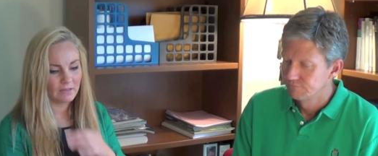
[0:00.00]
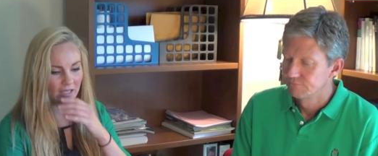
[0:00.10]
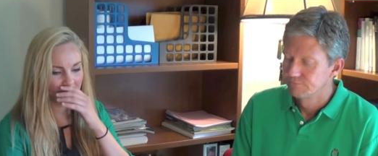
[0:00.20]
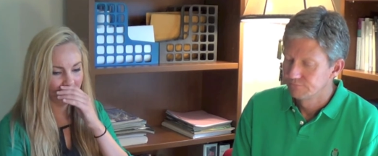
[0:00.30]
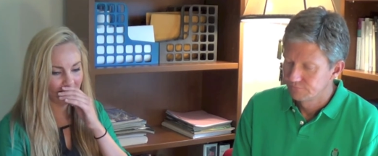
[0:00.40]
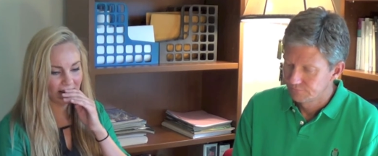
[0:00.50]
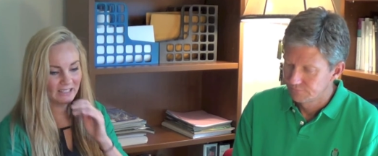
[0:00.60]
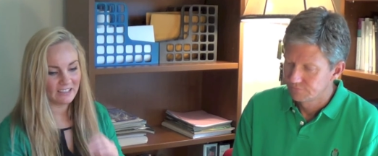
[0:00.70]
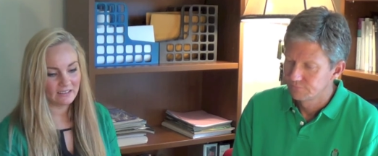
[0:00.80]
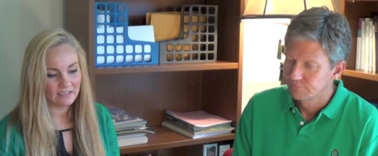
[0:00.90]
Speaker 1: I feel like
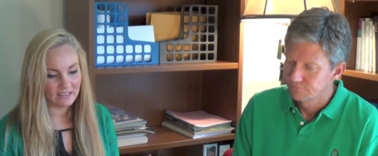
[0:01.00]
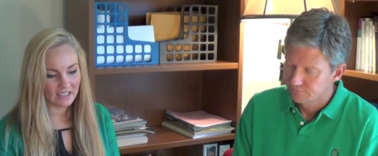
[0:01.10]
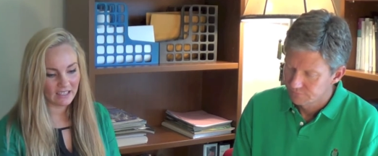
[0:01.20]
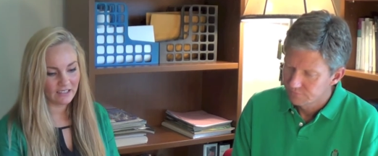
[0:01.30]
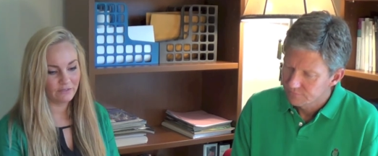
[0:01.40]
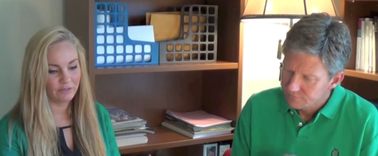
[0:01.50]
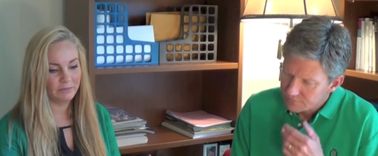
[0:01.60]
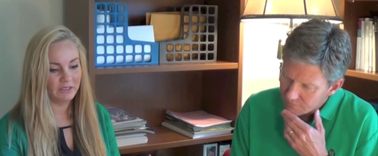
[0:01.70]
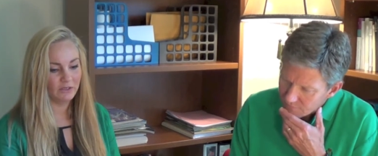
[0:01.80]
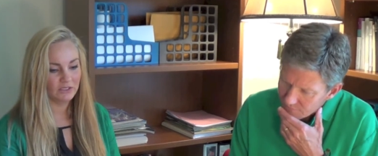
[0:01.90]
that kind of for
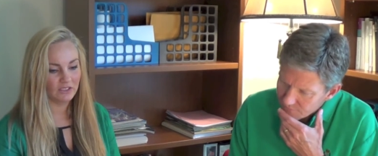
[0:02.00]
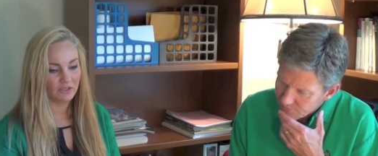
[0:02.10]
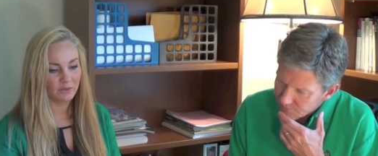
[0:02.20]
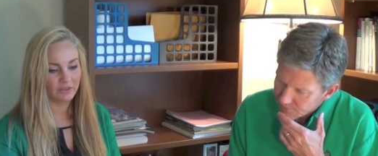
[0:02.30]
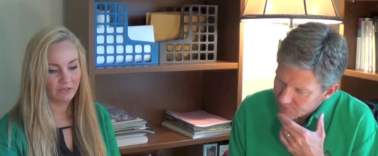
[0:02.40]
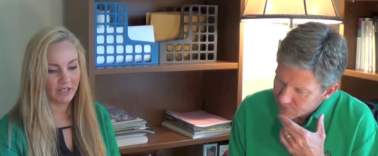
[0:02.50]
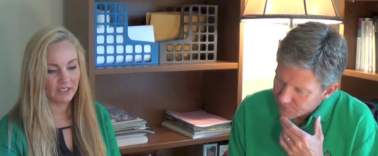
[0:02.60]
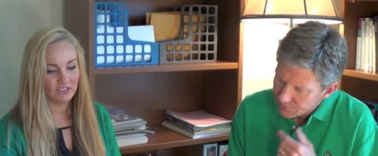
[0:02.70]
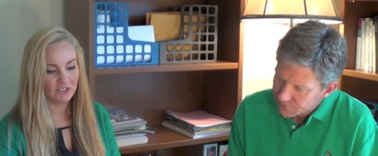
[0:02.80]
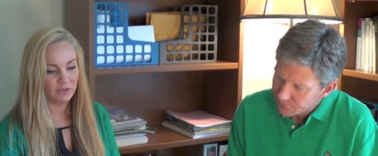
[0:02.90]
me goes along with
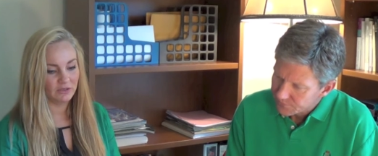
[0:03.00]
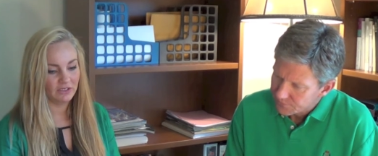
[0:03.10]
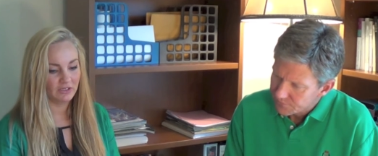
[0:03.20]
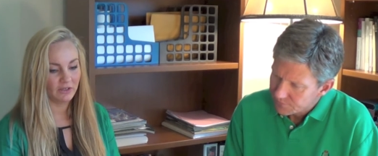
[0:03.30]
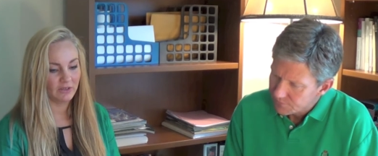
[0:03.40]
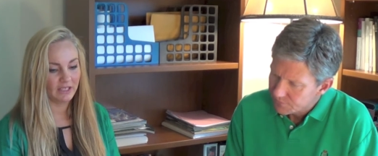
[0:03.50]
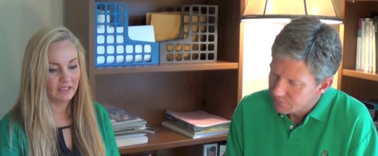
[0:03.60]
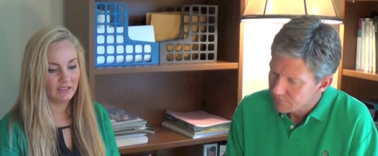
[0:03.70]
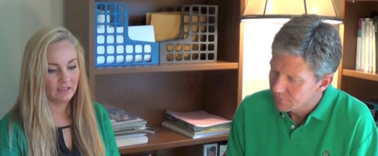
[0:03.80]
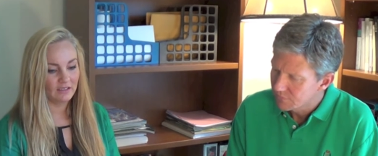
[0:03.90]
gratitude, you know,
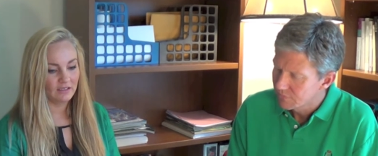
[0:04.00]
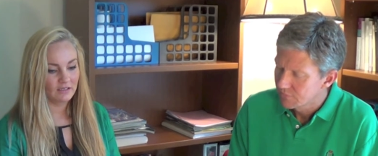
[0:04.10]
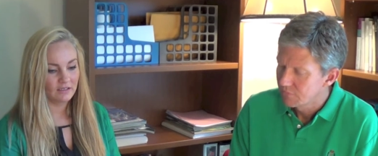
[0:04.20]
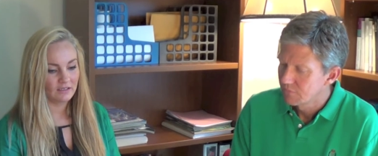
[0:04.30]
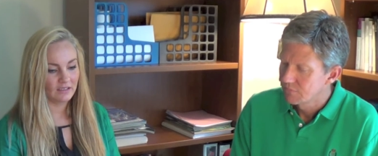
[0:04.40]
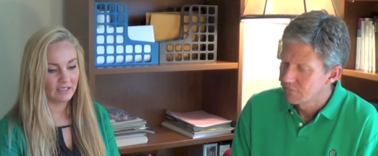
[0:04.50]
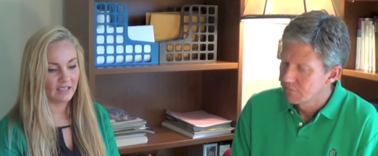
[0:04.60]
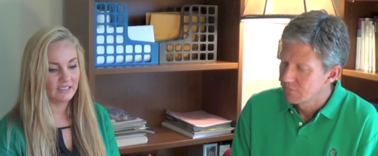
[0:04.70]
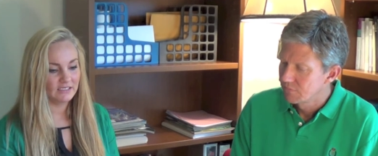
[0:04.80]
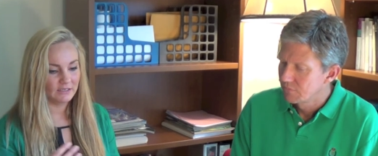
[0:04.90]
like
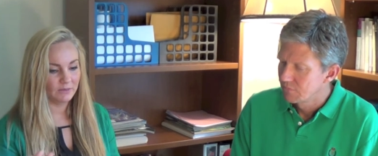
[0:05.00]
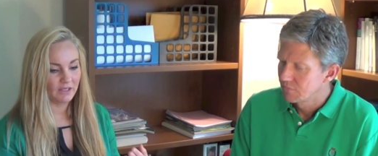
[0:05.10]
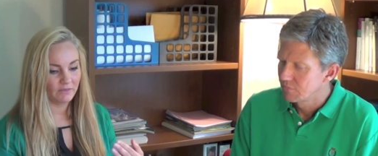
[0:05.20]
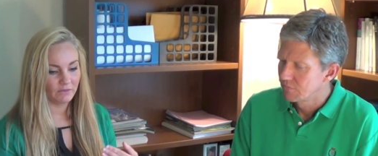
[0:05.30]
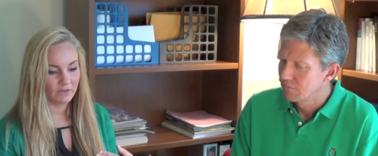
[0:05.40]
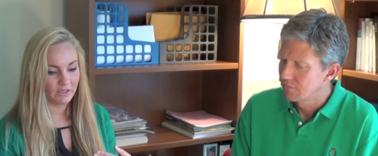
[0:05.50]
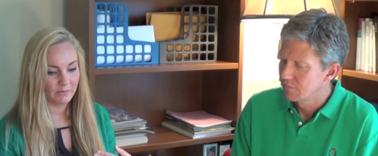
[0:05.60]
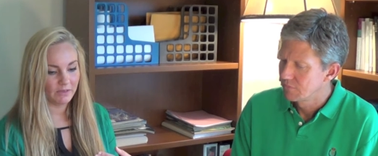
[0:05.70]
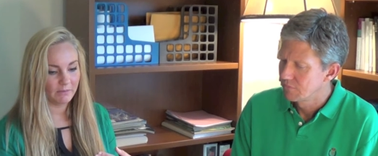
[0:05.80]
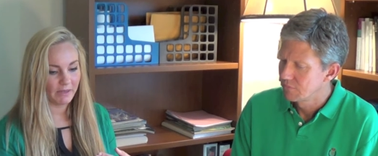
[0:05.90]
I see what I've
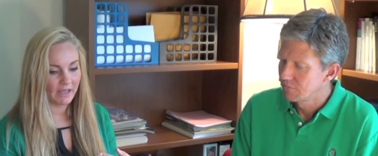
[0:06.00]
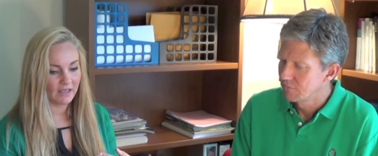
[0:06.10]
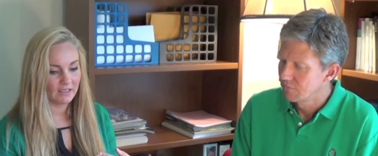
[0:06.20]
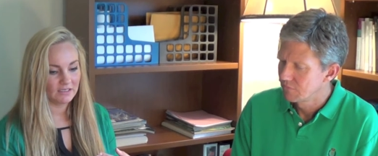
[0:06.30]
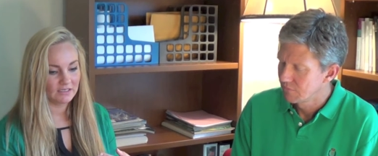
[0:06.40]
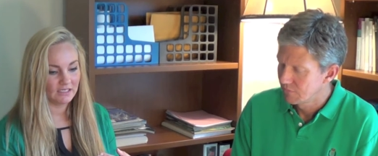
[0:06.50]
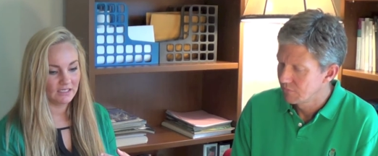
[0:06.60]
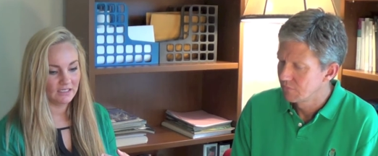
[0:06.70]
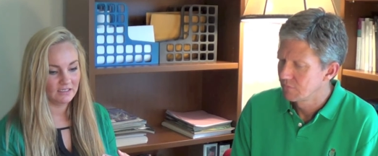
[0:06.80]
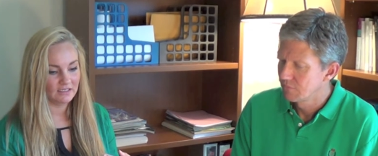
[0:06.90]
overcome in the past,
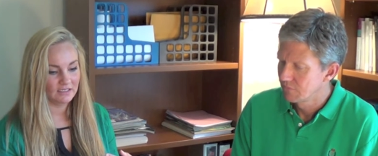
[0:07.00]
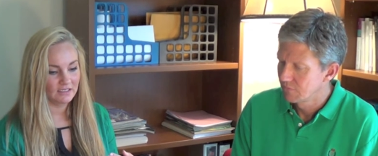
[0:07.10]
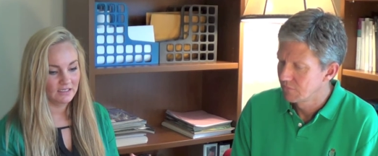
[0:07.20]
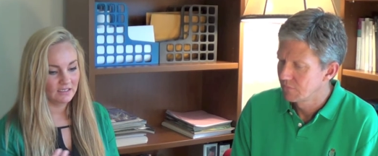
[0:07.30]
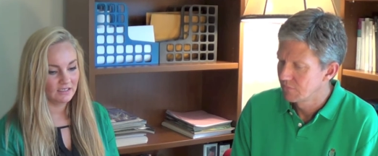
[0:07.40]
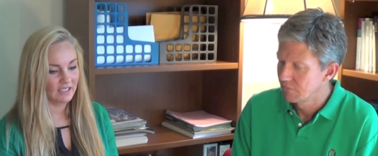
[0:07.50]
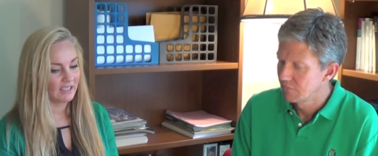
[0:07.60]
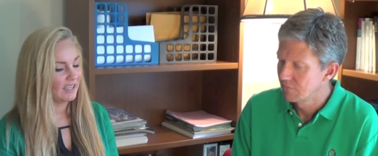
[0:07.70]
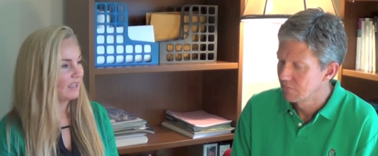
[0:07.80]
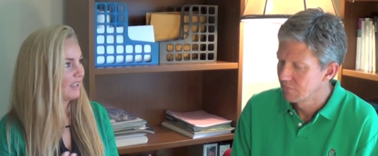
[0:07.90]
and
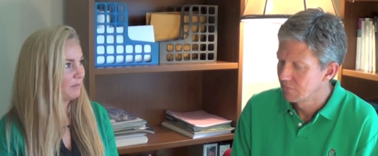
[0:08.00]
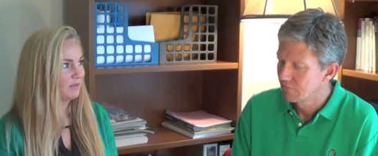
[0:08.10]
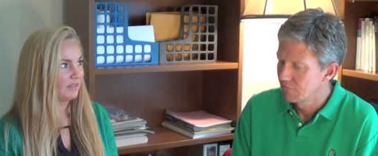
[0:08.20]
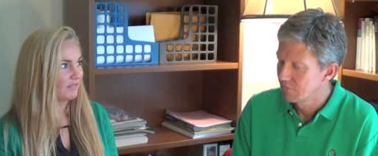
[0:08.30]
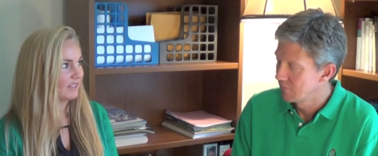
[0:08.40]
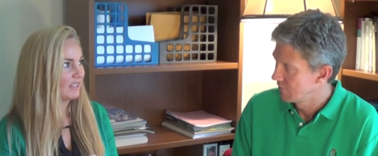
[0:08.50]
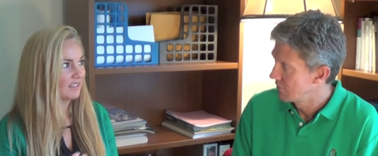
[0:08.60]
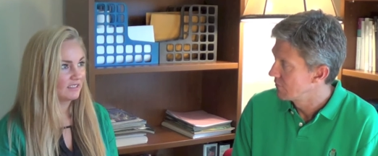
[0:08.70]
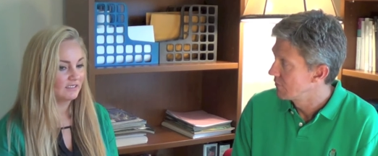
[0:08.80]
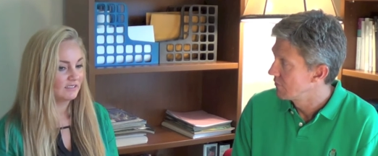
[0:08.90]
like I believe like
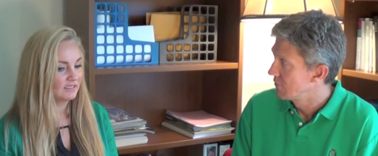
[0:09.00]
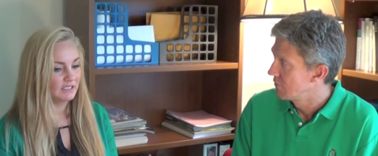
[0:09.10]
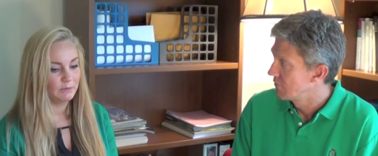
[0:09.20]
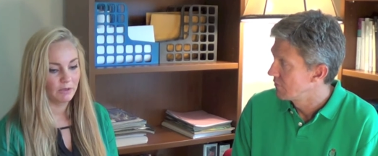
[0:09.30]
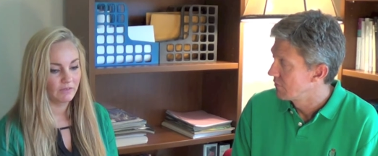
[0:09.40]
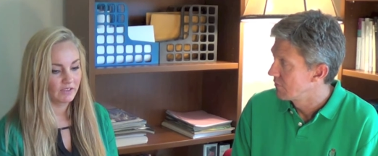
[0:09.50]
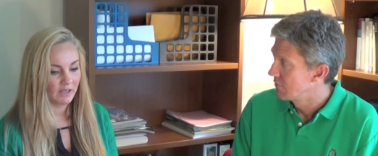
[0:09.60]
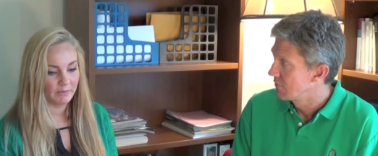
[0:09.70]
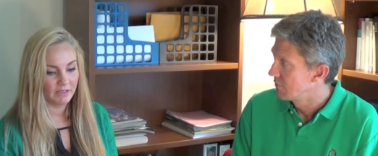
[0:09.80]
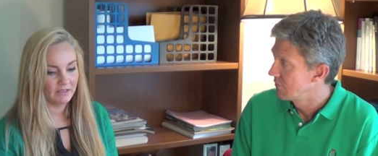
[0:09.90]
I can keep
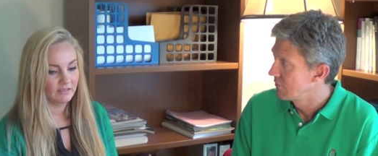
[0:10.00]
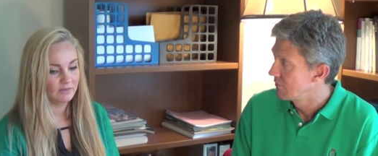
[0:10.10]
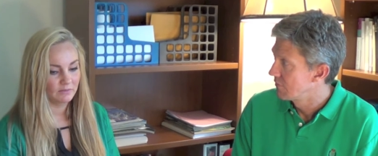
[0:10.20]
overcoming,